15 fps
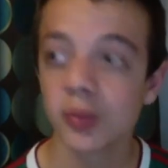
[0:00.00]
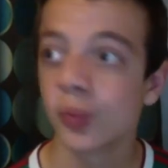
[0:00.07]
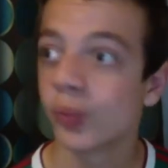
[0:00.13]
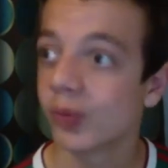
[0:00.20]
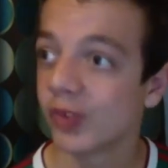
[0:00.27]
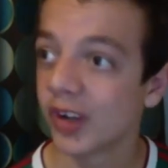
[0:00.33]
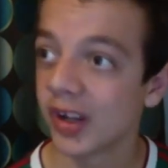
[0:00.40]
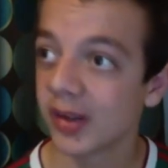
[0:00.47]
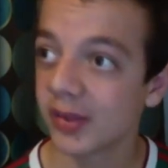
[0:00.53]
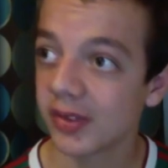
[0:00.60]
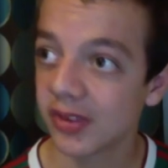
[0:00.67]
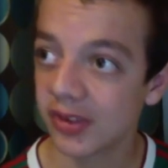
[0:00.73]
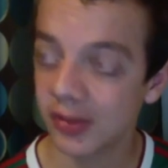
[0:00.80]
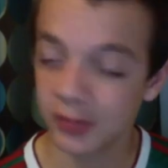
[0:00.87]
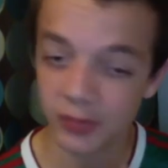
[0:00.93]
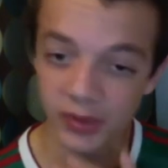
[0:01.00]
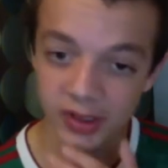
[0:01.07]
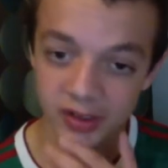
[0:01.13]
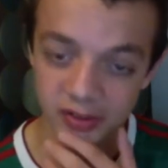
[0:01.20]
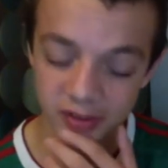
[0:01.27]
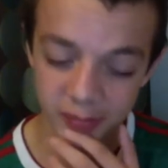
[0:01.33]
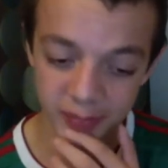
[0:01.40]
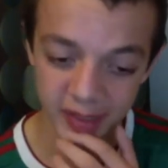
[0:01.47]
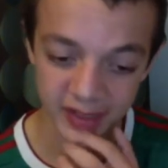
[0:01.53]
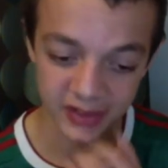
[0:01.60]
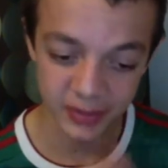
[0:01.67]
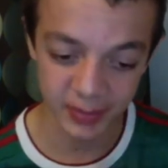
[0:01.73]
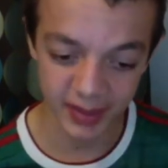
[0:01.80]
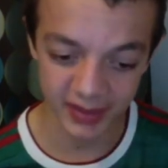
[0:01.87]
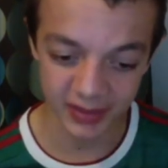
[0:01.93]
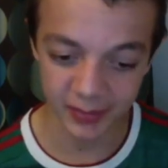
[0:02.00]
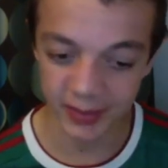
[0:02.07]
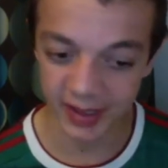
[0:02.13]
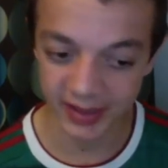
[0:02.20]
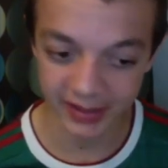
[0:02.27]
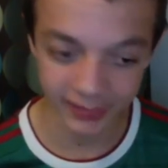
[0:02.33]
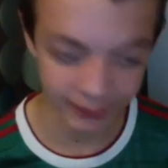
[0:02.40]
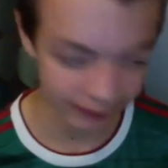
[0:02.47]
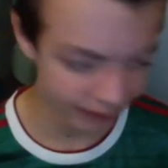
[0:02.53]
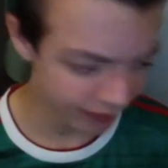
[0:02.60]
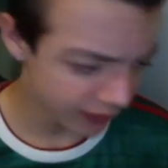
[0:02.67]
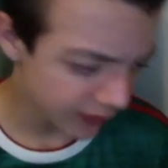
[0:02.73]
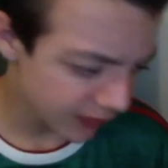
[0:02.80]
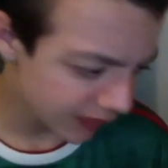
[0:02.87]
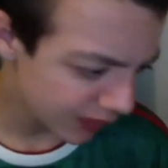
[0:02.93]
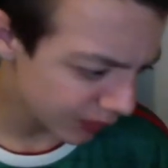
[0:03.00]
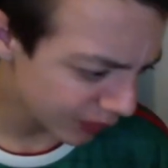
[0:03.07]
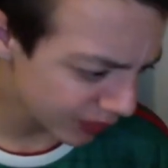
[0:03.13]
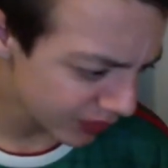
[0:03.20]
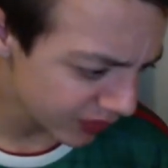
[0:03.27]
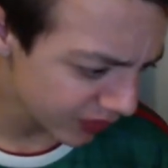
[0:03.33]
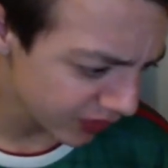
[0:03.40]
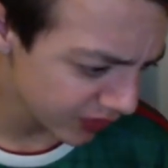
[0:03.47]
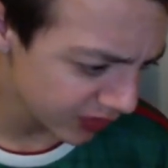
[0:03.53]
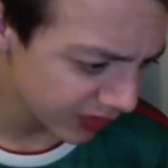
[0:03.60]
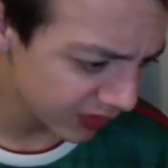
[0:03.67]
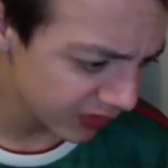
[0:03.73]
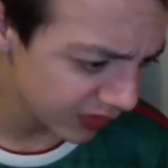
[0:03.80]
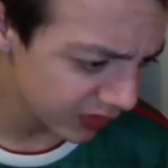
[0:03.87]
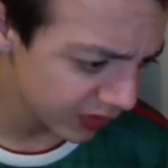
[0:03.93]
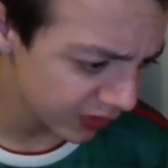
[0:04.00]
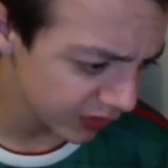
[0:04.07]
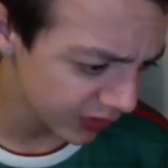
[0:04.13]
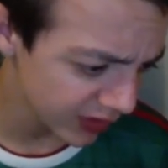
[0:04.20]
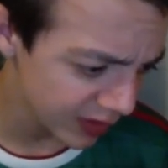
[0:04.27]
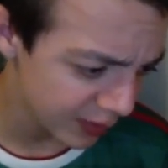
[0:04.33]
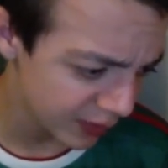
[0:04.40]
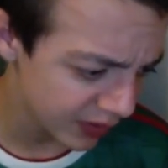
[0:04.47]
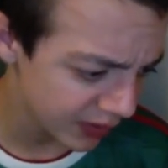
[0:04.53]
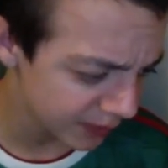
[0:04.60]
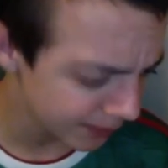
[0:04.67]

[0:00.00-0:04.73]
when it's back-to-back-to-back once under Unai Emery.